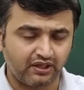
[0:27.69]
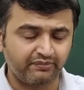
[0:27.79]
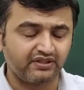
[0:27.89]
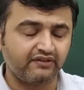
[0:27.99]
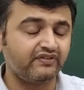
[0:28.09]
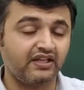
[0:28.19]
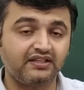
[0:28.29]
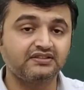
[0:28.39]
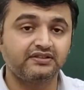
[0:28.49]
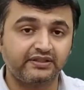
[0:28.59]
If there
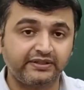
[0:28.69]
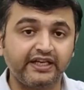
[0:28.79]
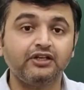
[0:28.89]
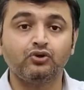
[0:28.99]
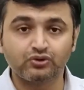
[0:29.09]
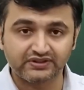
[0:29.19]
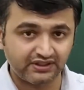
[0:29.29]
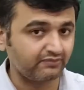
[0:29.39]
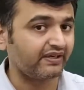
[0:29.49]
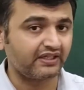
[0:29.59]
is 10 nodes
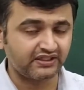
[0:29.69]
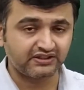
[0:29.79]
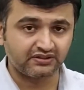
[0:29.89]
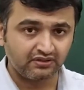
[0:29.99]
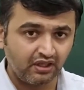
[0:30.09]
in a partition,